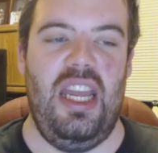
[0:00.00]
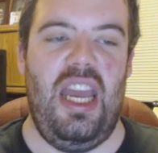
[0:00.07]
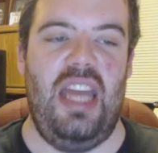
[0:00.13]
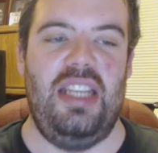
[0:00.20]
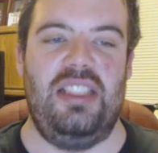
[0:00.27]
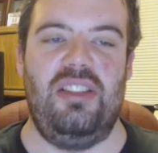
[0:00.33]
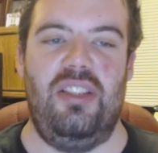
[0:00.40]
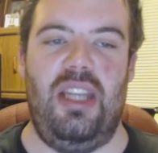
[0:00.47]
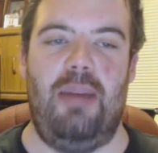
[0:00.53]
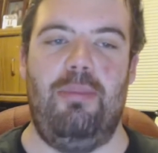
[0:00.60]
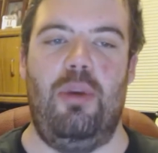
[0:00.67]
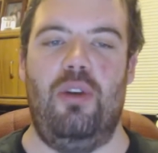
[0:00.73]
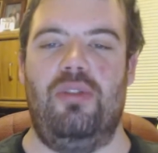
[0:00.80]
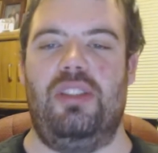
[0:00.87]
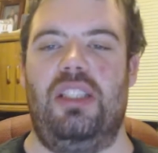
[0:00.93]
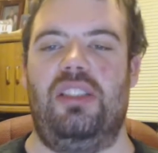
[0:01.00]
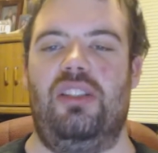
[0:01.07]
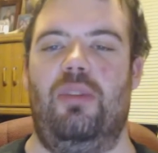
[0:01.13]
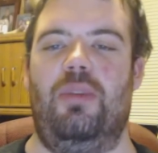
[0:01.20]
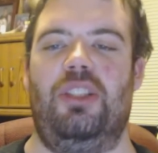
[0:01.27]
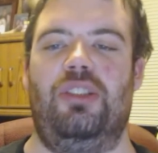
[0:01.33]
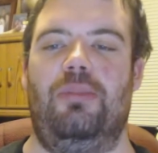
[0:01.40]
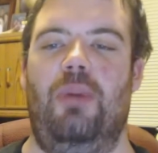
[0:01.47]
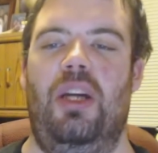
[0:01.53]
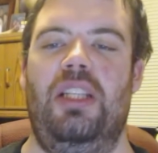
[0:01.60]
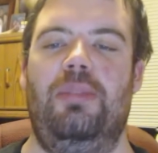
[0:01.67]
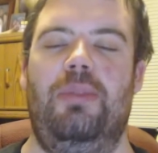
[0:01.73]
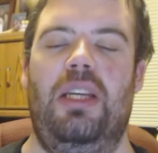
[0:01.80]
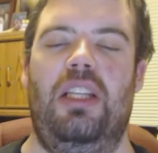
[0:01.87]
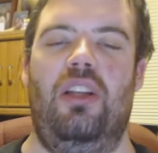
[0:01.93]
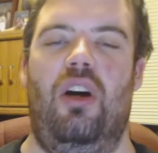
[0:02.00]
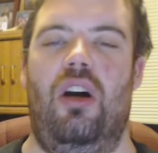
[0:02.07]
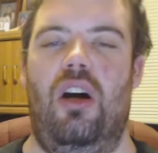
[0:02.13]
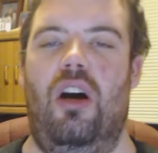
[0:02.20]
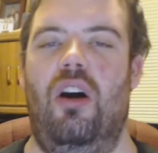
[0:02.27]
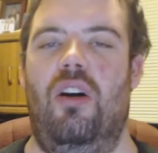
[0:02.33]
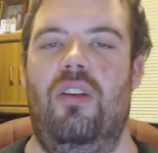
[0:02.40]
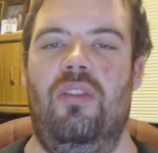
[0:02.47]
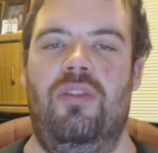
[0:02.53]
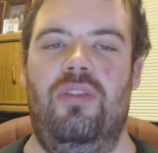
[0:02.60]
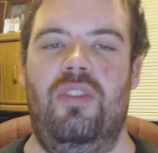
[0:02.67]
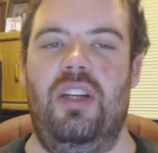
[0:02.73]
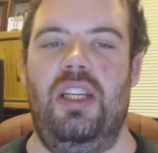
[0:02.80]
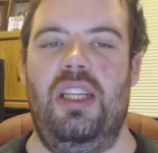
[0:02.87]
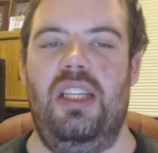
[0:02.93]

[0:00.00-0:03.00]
And it's got that music to it, which reminded me a lot of